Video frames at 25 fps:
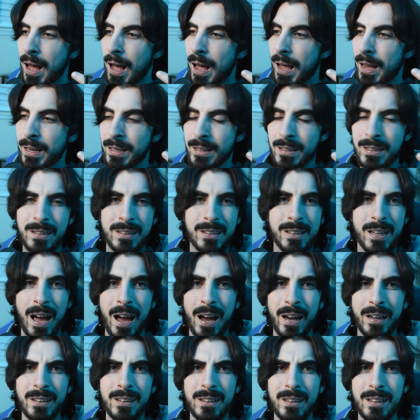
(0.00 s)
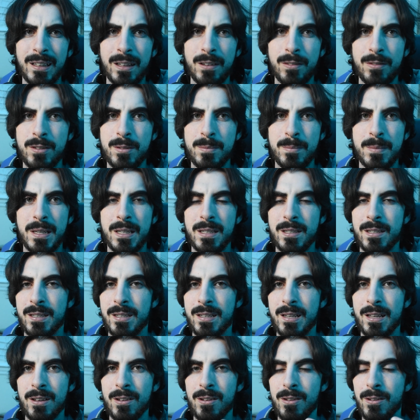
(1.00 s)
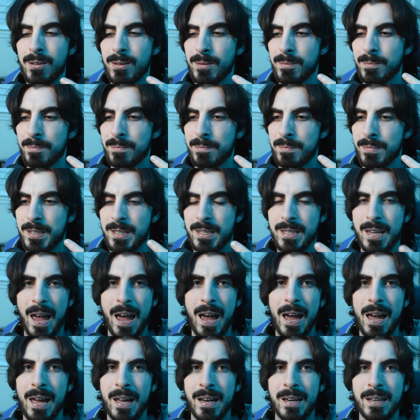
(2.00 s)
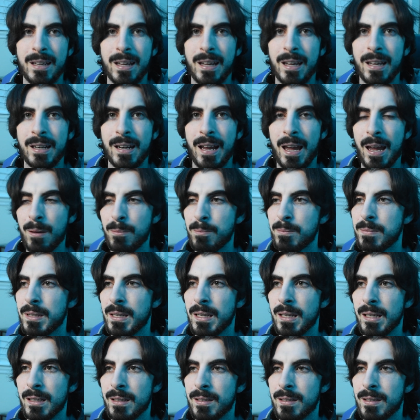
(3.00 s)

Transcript: It kind of leaves me still sad and empty.